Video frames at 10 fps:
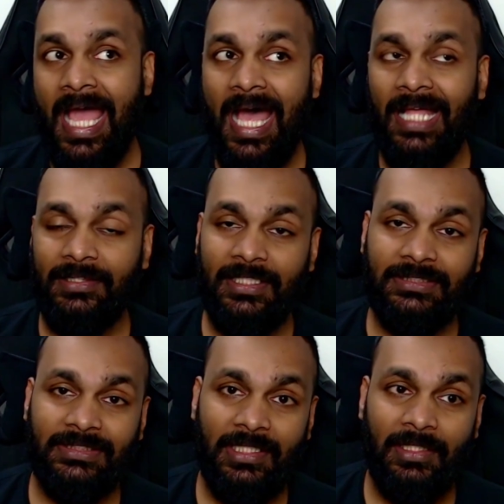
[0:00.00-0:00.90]
and
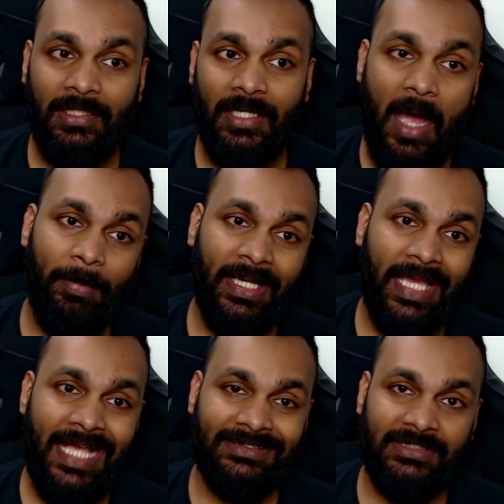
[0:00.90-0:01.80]
this upper
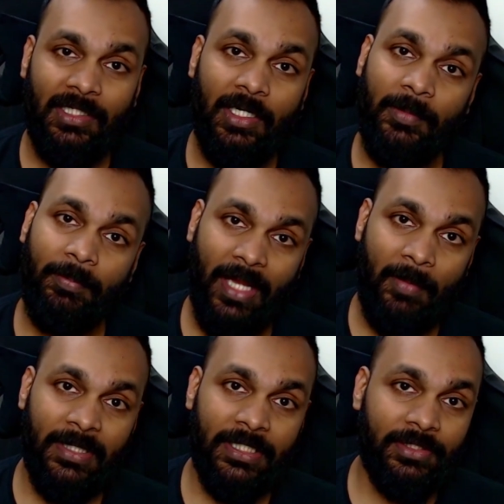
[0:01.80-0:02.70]
caste
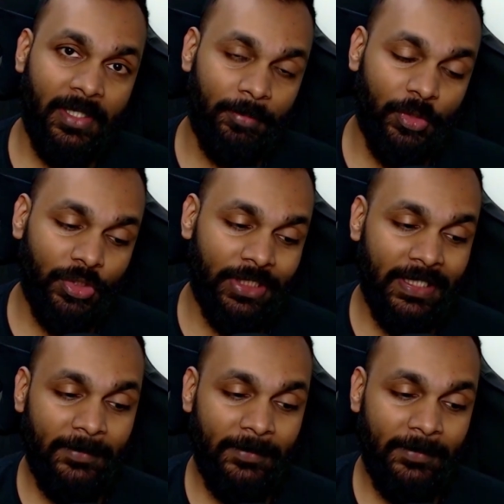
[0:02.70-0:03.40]
Brahmin community.